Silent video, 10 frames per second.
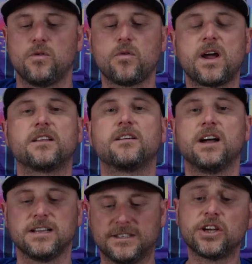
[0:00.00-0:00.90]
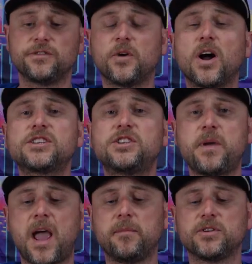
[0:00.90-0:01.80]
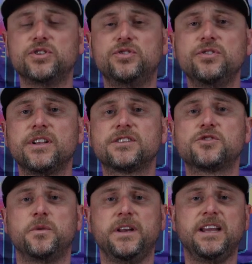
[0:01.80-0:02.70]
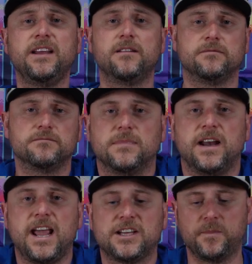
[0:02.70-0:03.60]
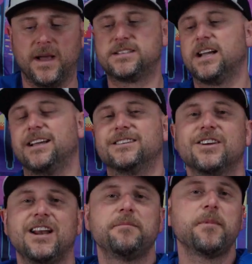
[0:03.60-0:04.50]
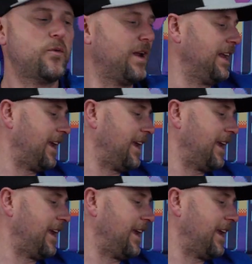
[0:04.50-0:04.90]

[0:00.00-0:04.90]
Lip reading: Alright guys, so for us to be able to do this, we need an XMaxx. Okay, so let me quickly